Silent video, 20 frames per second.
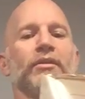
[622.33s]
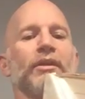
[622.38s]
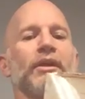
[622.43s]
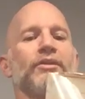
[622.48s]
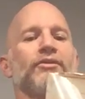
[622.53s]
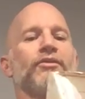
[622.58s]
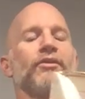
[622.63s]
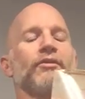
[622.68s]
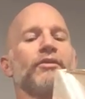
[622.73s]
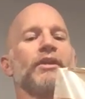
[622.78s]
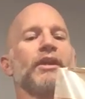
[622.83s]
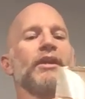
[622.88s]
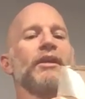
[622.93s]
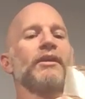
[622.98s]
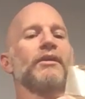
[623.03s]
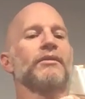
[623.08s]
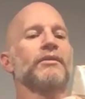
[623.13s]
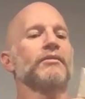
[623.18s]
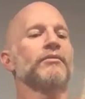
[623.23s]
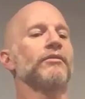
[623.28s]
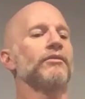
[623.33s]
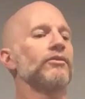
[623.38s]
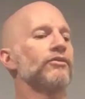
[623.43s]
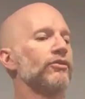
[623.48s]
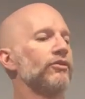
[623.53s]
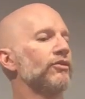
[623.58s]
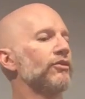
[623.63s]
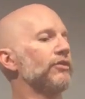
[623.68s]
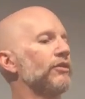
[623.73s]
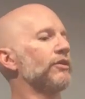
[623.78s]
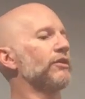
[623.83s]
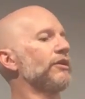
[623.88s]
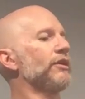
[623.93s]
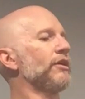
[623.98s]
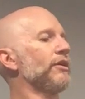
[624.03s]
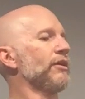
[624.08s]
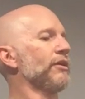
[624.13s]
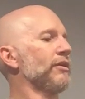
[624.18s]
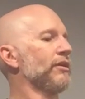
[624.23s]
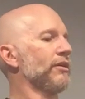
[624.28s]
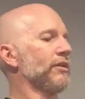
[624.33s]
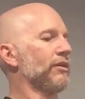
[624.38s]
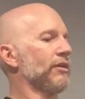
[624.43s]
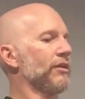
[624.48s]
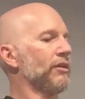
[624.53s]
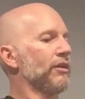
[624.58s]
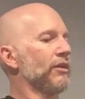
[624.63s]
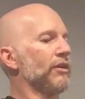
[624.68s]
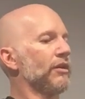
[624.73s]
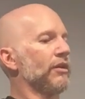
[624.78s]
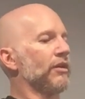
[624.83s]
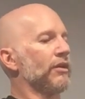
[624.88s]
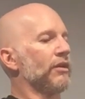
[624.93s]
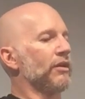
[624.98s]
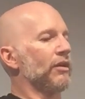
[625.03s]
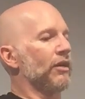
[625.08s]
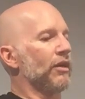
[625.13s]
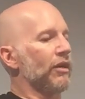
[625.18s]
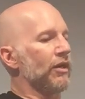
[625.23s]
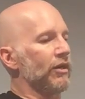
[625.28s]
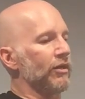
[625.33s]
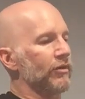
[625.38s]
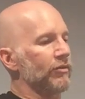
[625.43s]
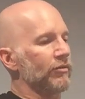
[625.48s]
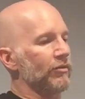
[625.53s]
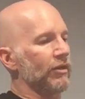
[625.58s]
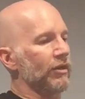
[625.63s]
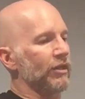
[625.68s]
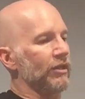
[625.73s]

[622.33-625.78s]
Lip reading: That's okay, it'll look good. All right,